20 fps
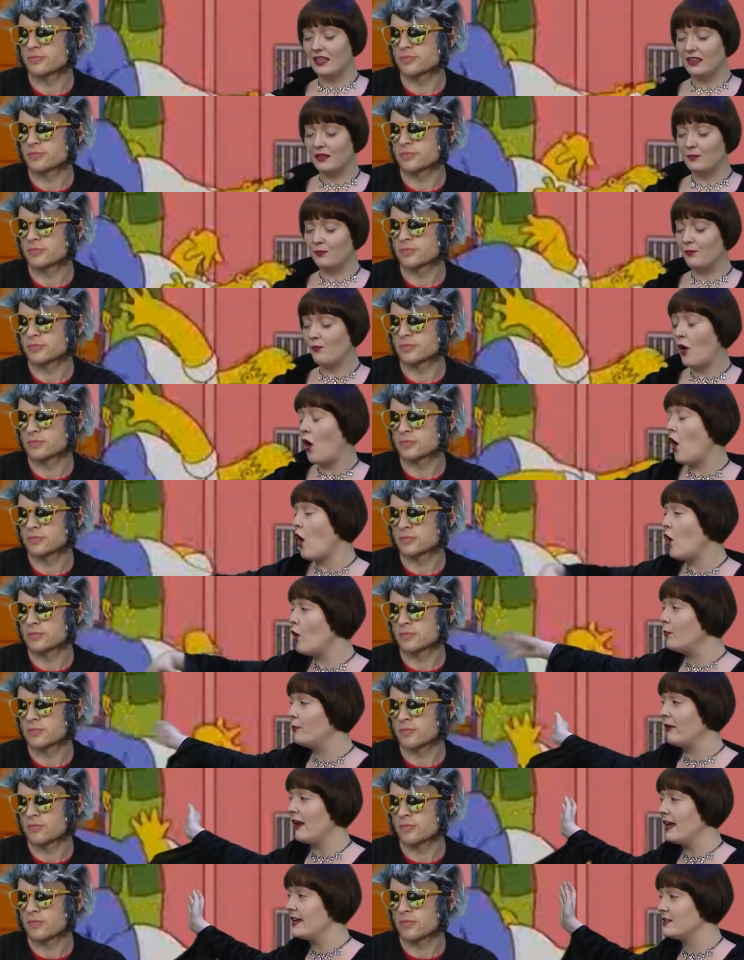Speaker 1: the whole
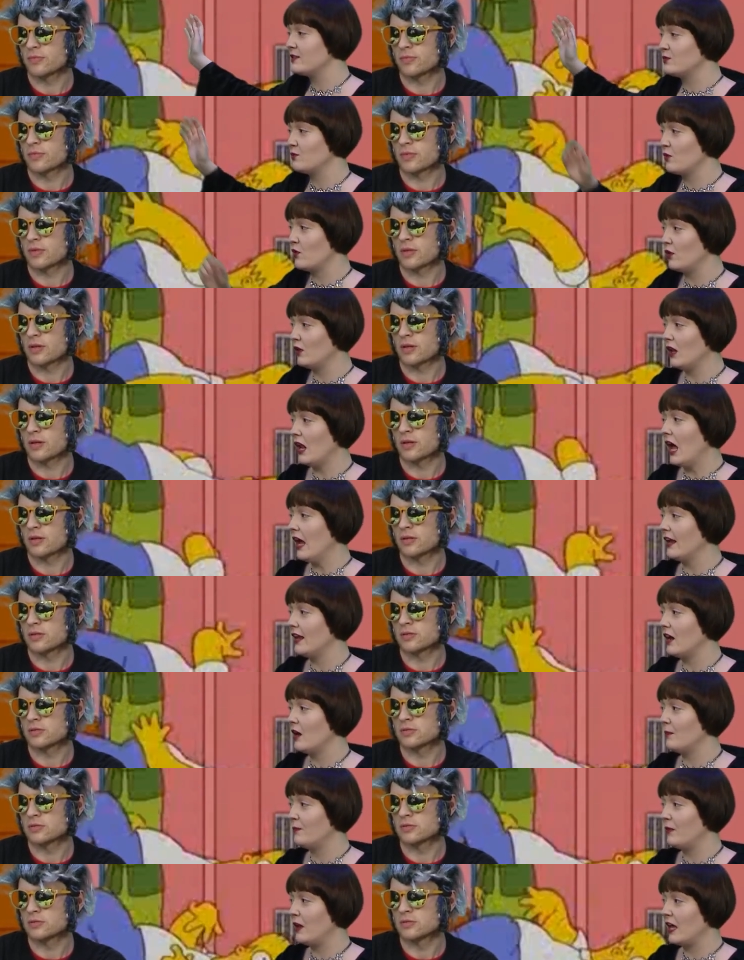place will light
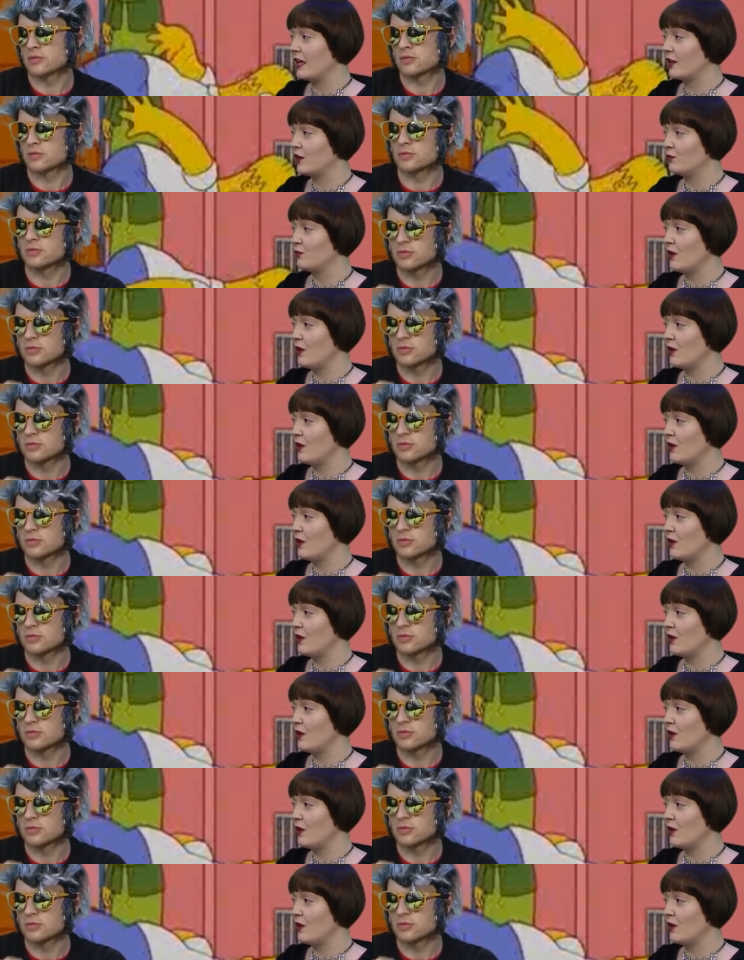up like a